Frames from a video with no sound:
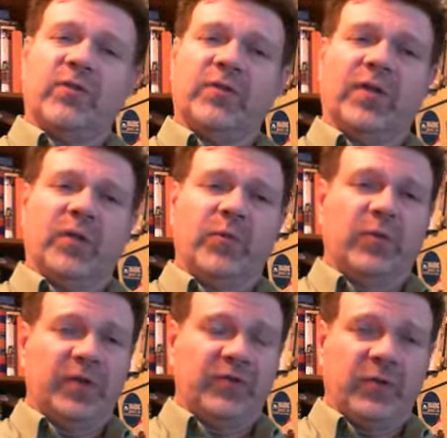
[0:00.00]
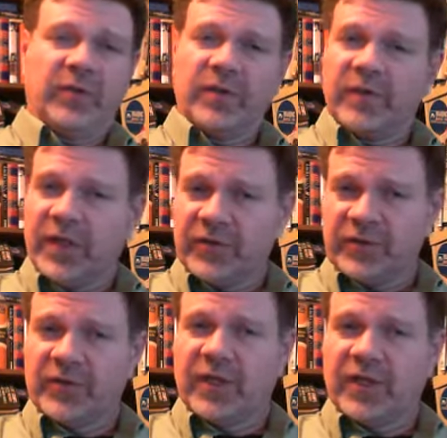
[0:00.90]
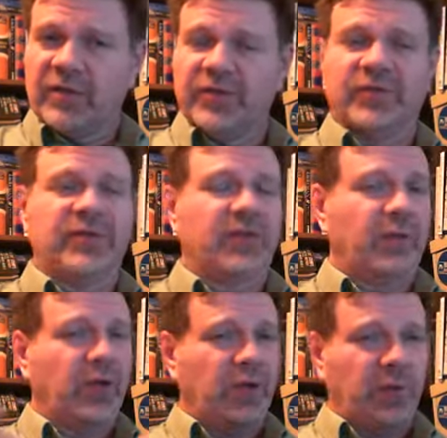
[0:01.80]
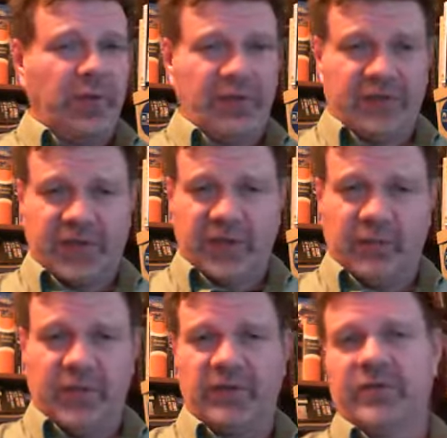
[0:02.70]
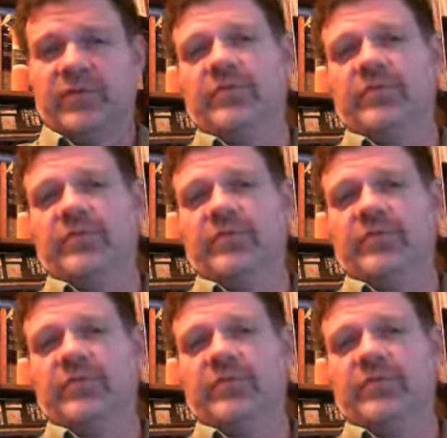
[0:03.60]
who'll help you raise $200,000 than someone to raise $10 million.